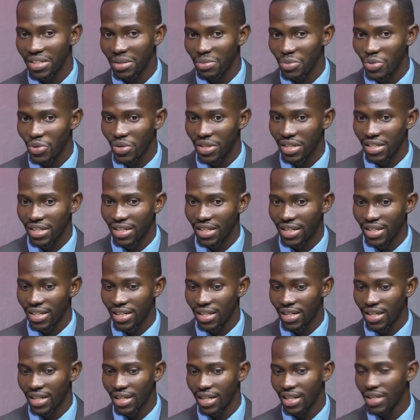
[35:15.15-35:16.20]
in the morning
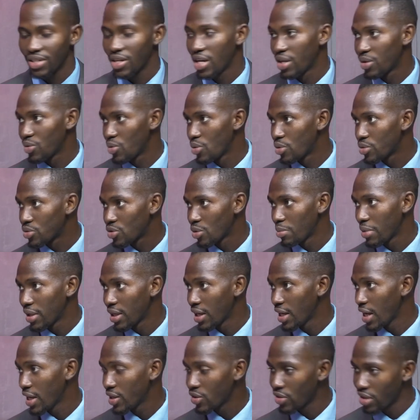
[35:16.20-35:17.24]
and goes home.
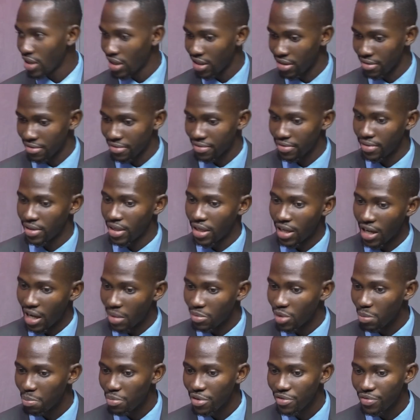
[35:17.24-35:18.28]
And
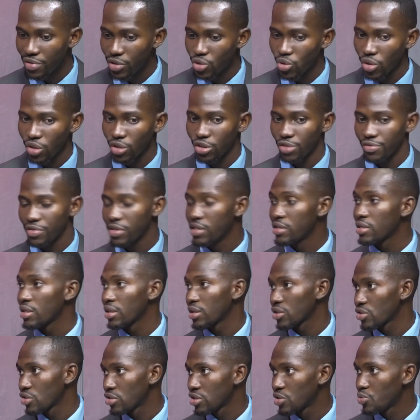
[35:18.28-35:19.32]
I'm not privy to a lot of
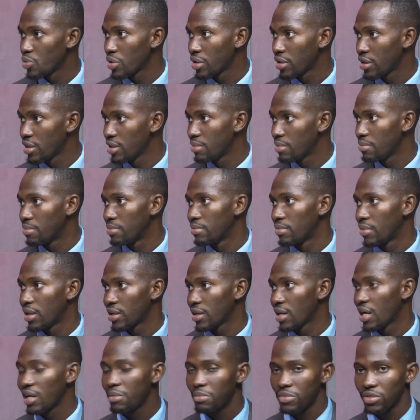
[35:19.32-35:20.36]
interactions with him
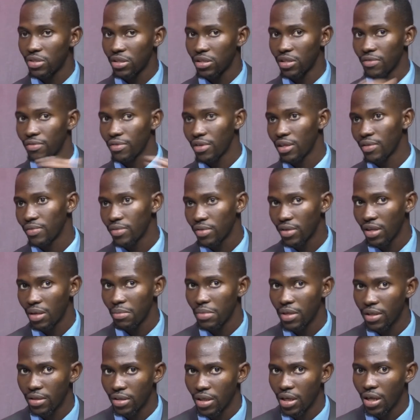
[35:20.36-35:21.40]
at administrative level. I
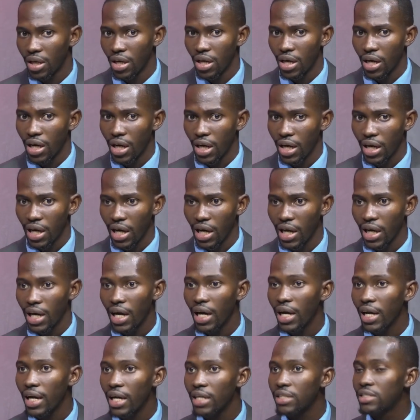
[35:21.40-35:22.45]
mean,
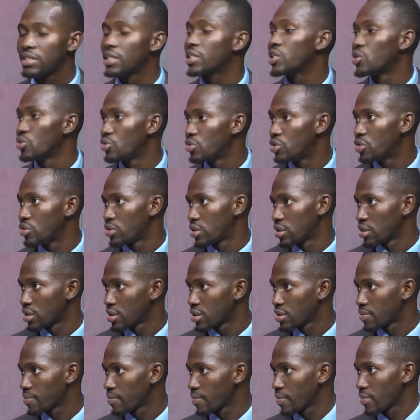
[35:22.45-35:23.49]
I execute
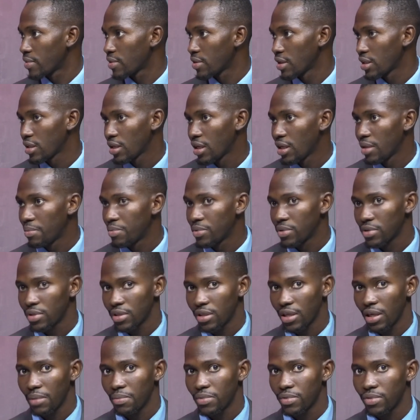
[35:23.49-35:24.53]
duties that are
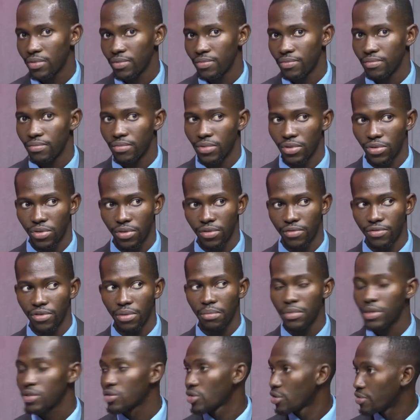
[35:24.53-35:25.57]
prescribed, you know,
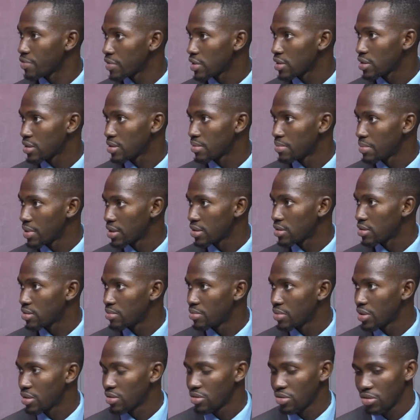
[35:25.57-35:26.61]
from his office, but
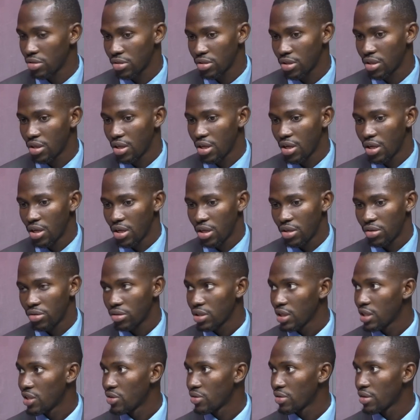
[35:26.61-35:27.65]
not
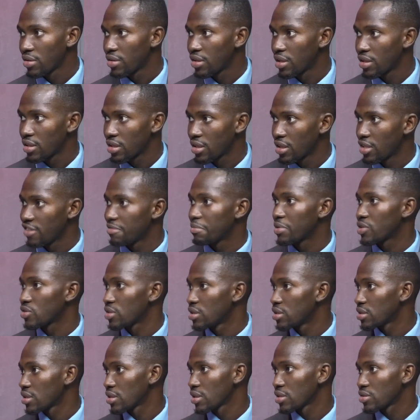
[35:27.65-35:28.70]
any other thing that are
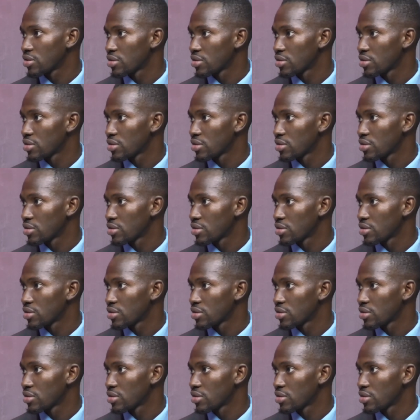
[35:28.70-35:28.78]
personal